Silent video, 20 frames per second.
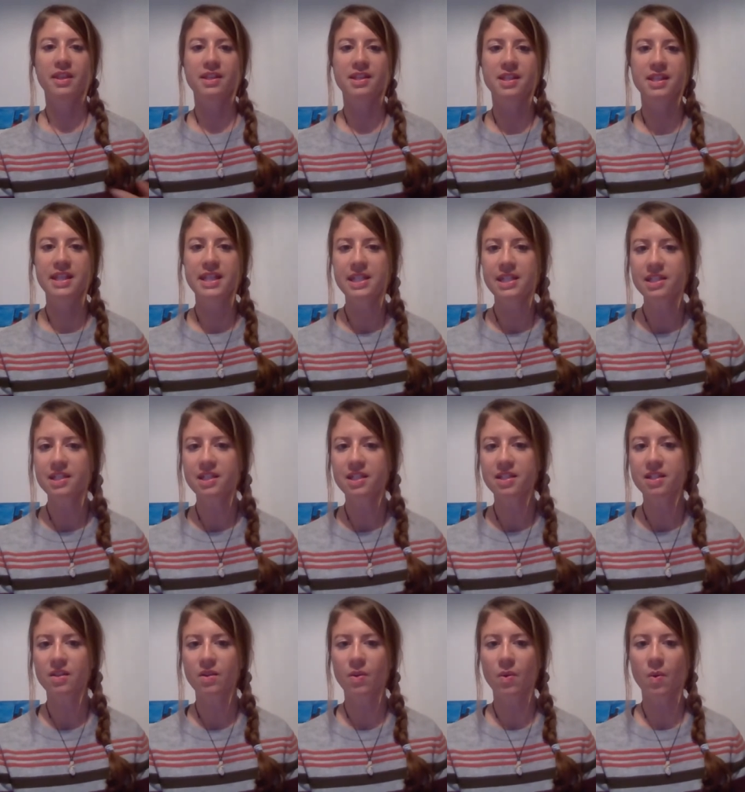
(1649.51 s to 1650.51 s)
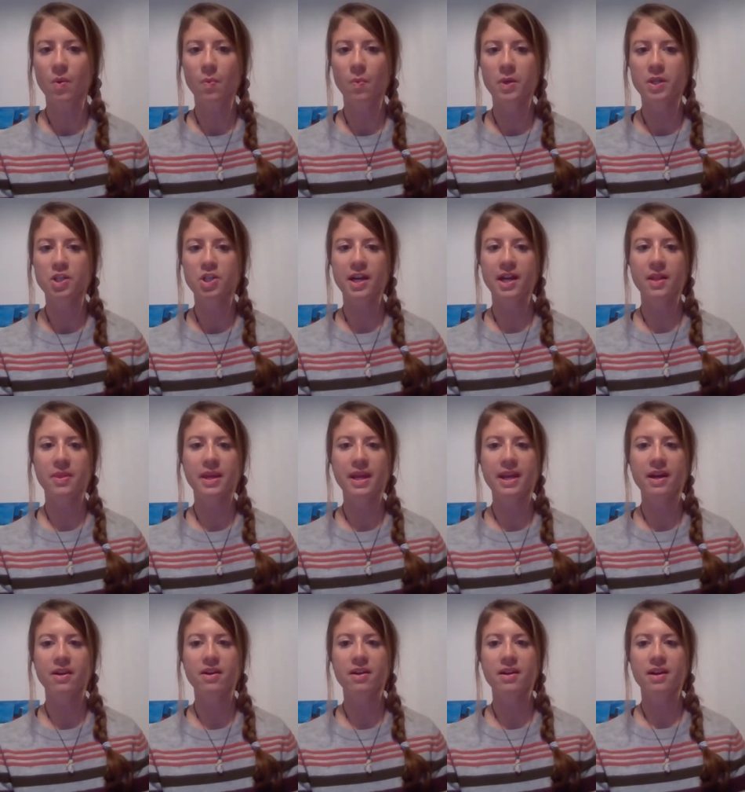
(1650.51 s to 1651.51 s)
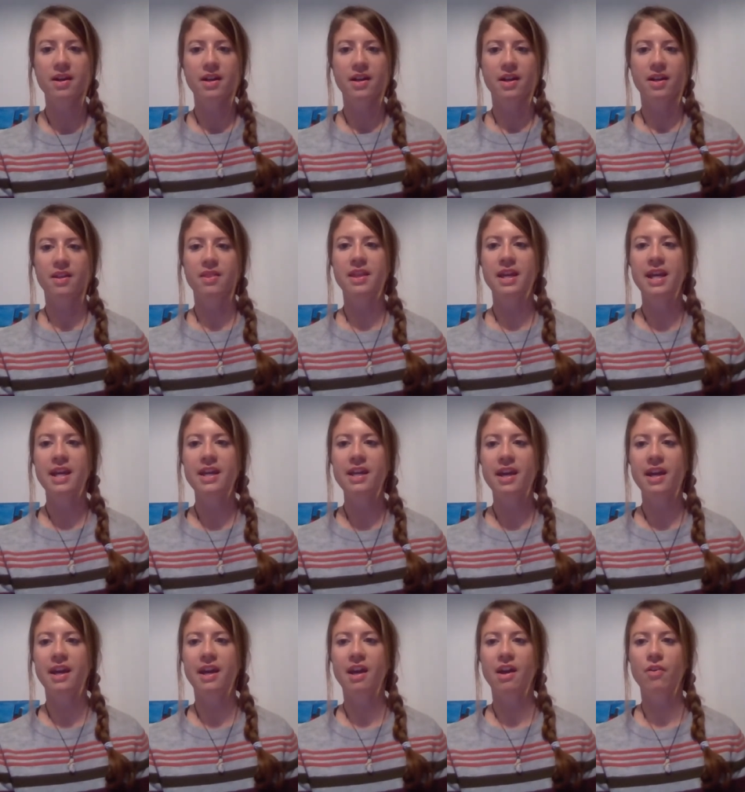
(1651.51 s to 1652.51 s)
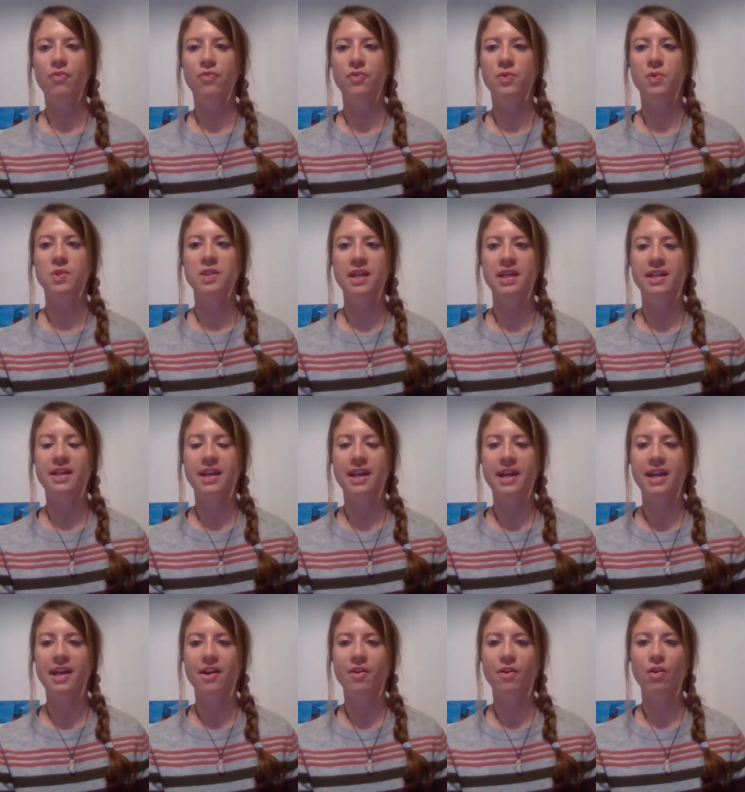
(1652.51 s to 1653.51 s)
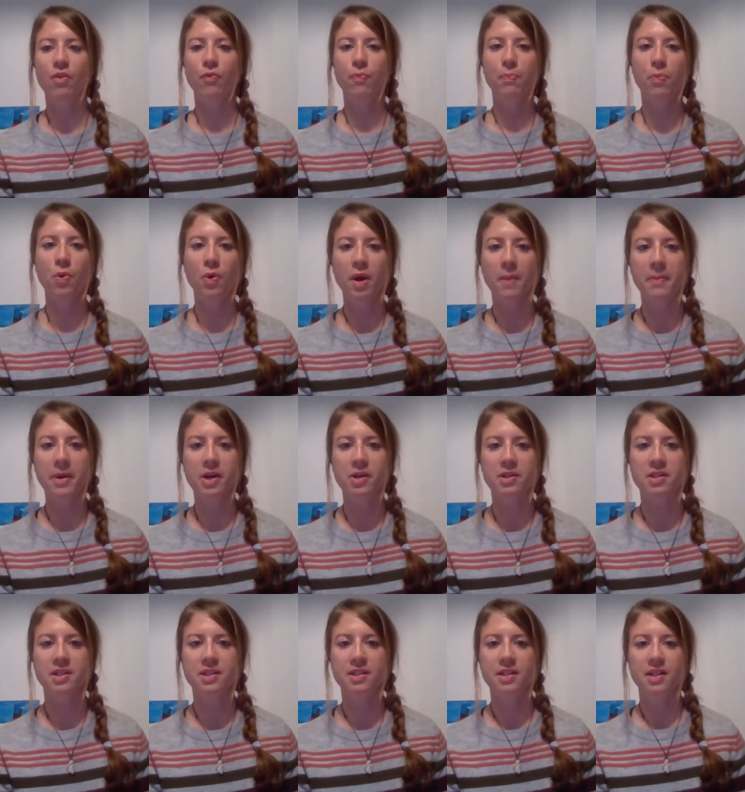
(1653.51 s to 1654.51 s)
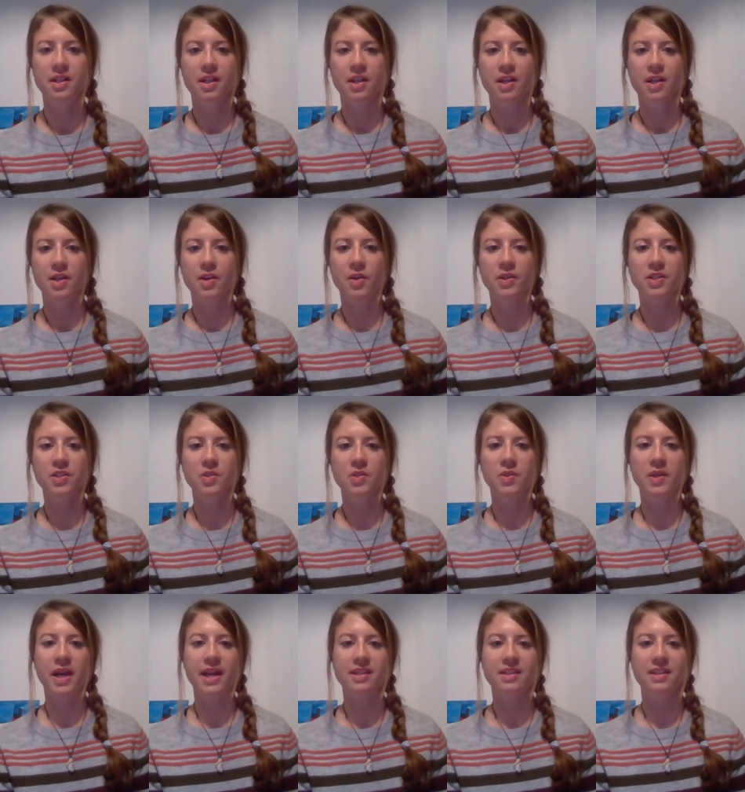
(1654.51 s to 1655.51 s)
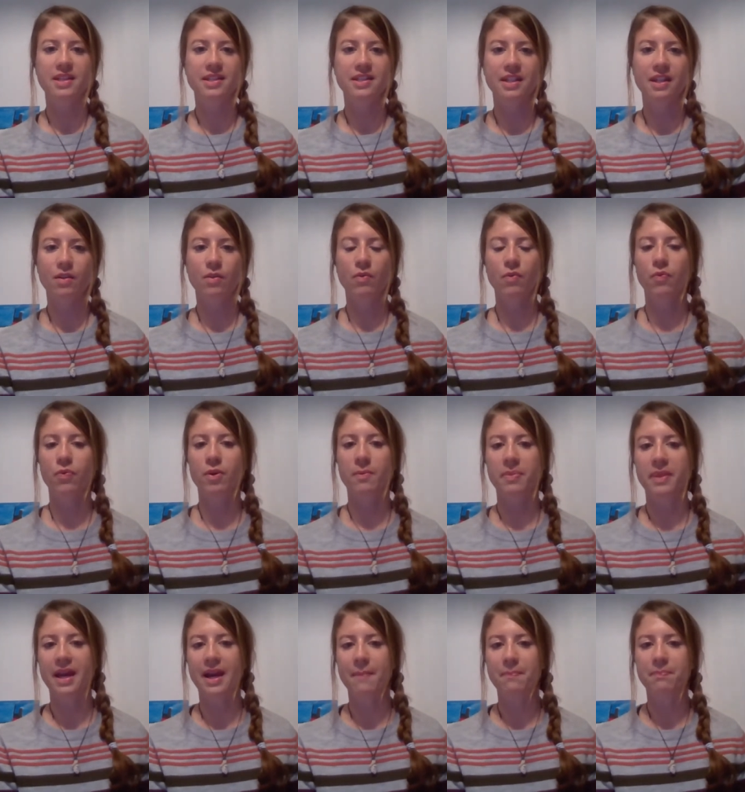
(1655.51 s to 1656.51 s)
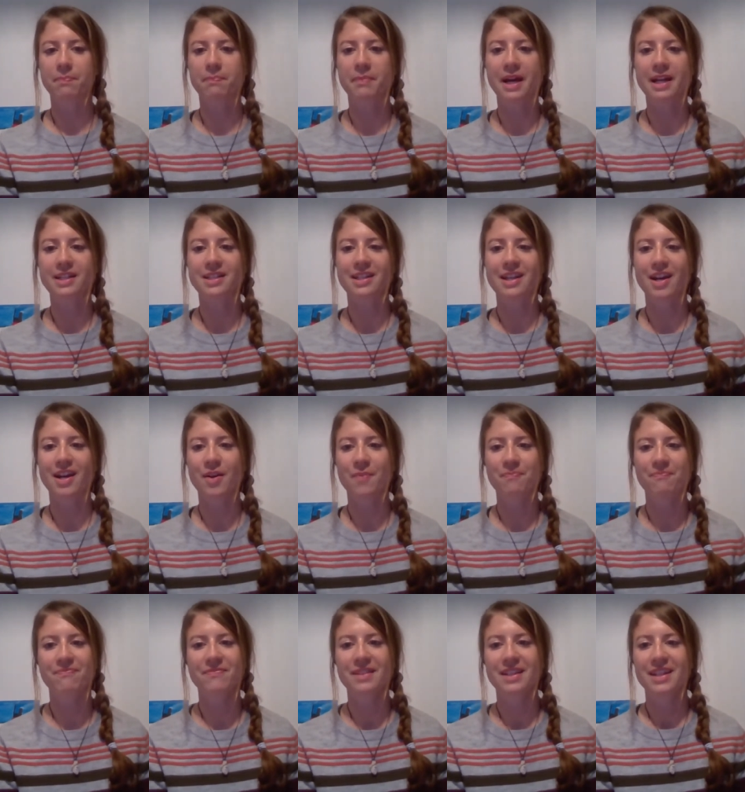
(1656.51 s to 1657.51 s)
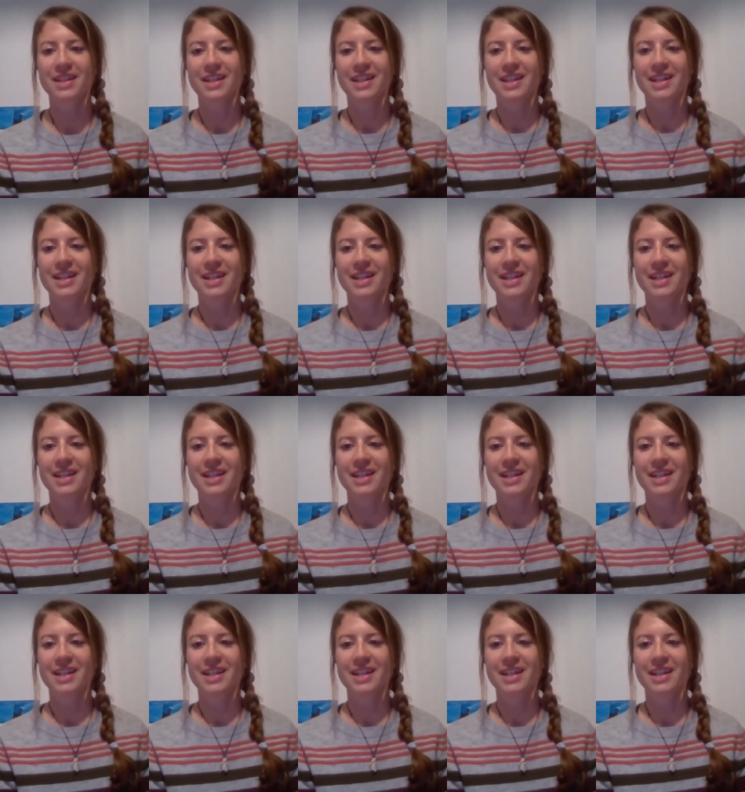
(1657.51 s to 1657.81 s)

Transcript: the seals, which are there, they have to take care of polar bears not to get eaten from them. But um,